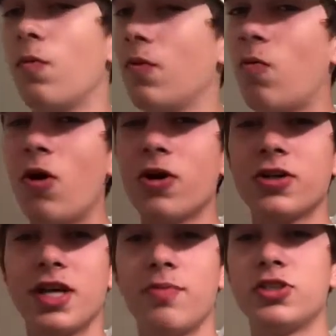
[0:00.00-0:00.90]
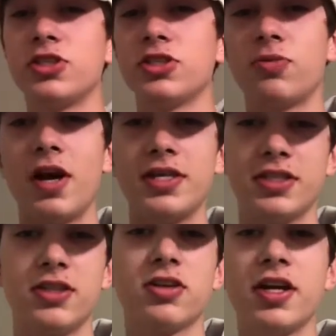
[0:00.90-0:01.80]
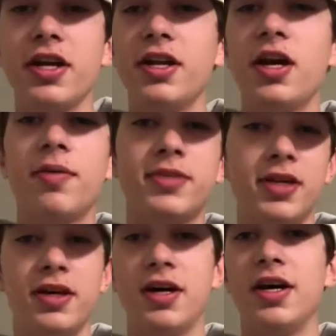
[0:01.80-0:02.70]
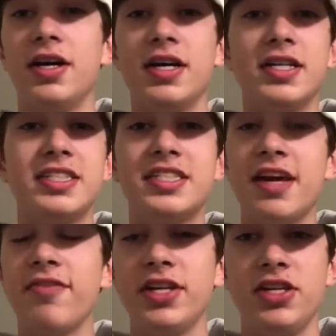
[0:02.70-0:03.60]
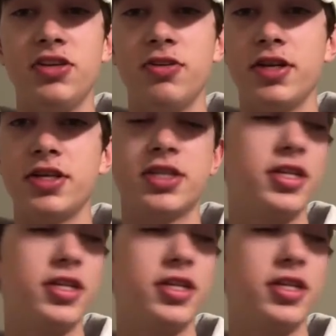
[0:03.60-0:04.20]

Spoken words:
water temperatures are rising. They're getting up to 70 degrees.